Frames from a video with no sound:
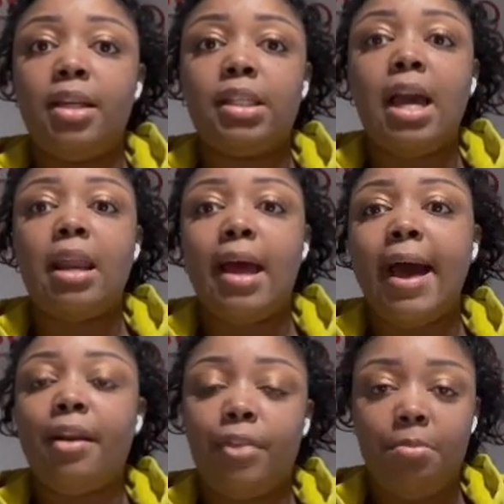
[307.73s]
is kind of
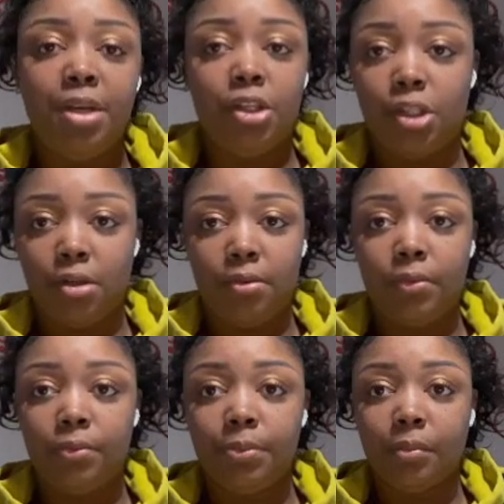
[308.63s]
out of the picture,
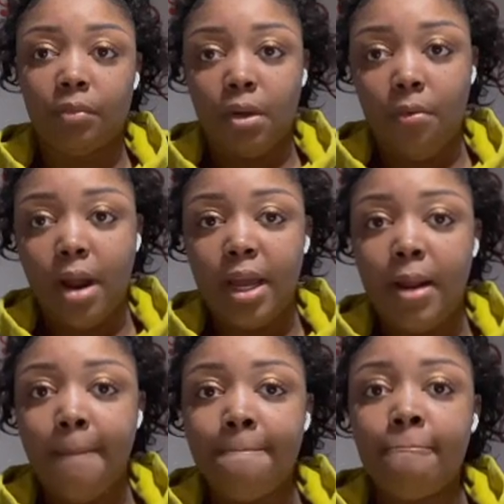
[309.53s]
right?